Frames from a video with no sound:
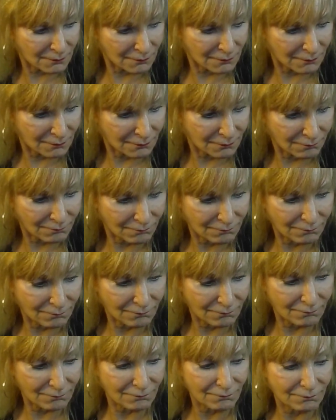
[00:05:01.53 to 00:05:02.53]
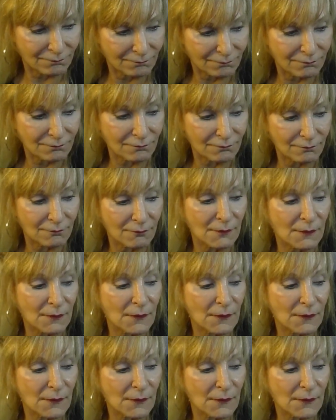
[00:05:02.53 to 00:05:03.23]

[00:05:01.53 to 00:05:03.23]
(silence)